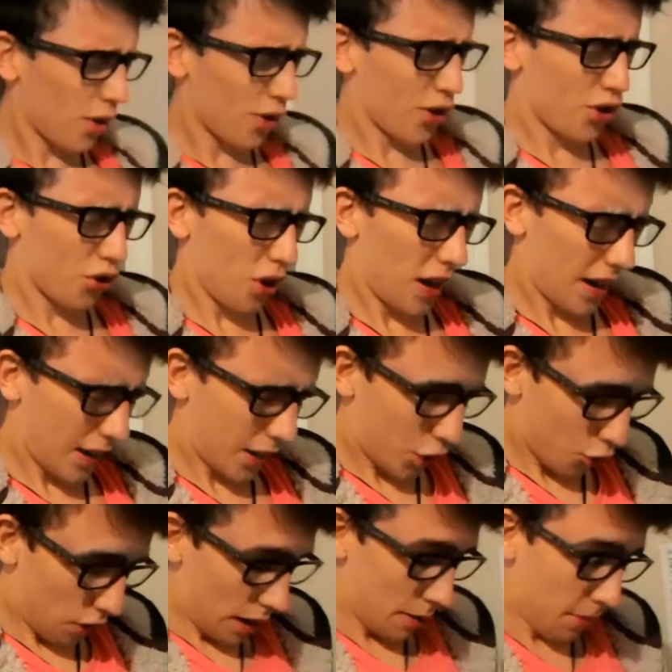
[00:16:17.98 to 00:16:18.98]
Got to try and
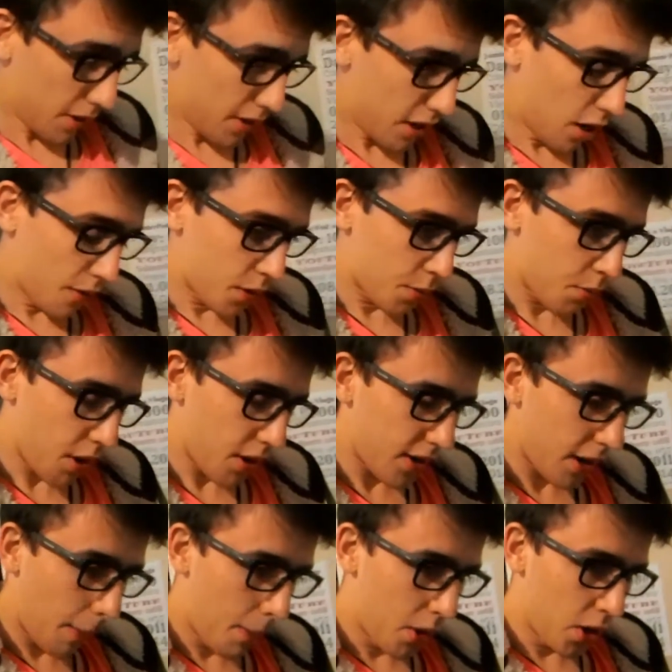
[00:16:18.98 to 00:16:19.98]
train myself to
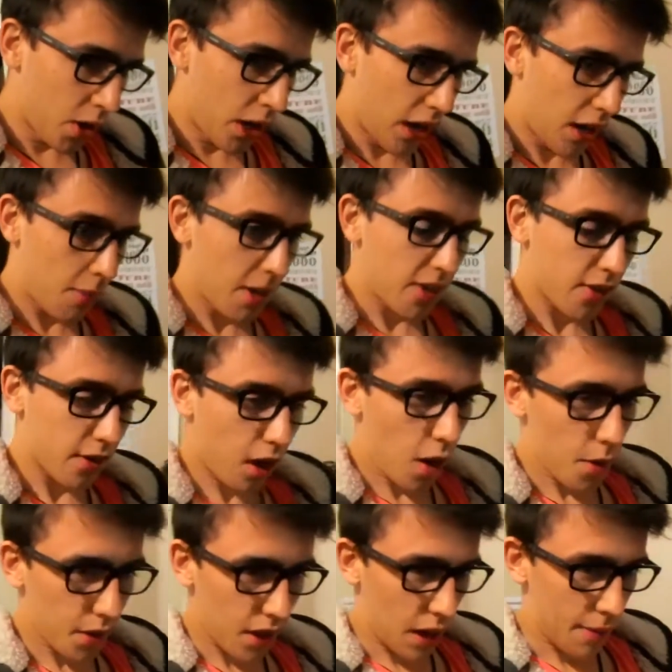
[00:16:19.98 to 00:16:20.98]
press the button a little bit
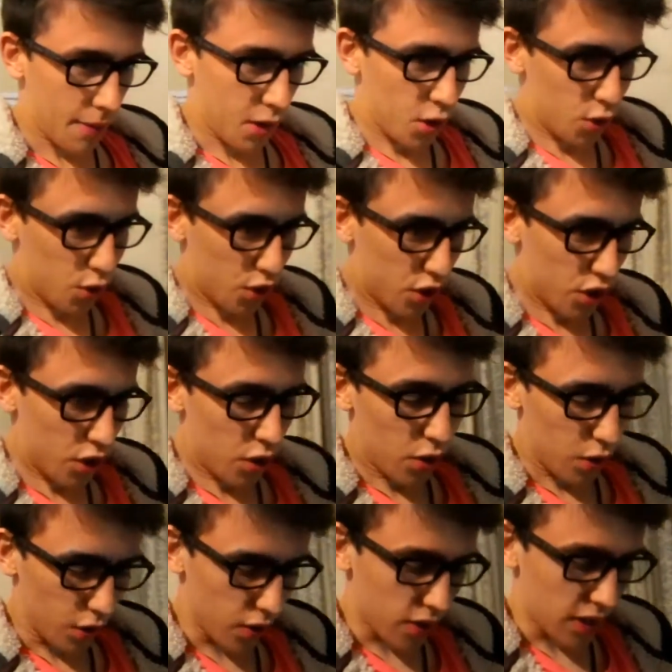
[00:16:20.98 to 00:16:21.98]
slower than I'm used to,
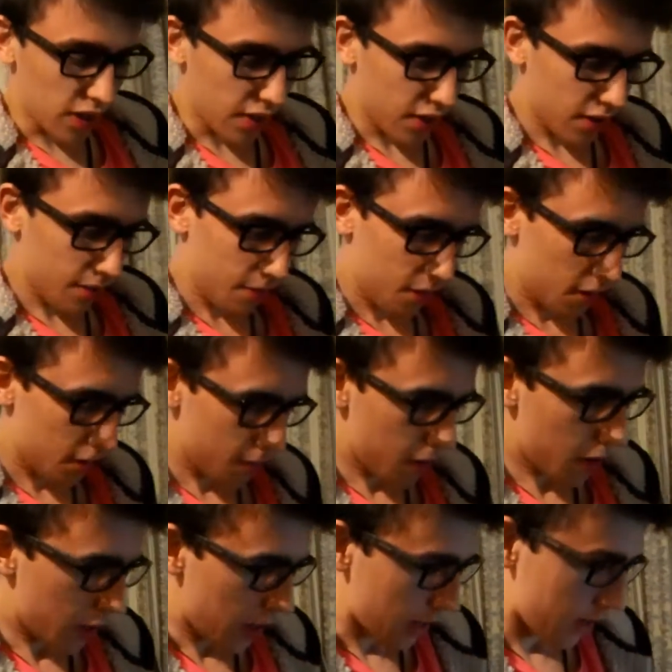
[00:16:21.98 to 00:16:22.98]
because this
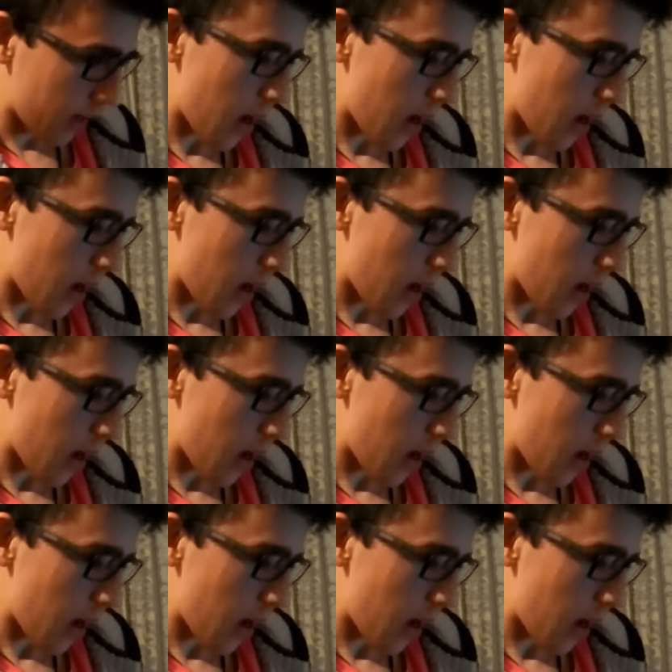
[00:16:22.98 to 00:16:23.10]
fucking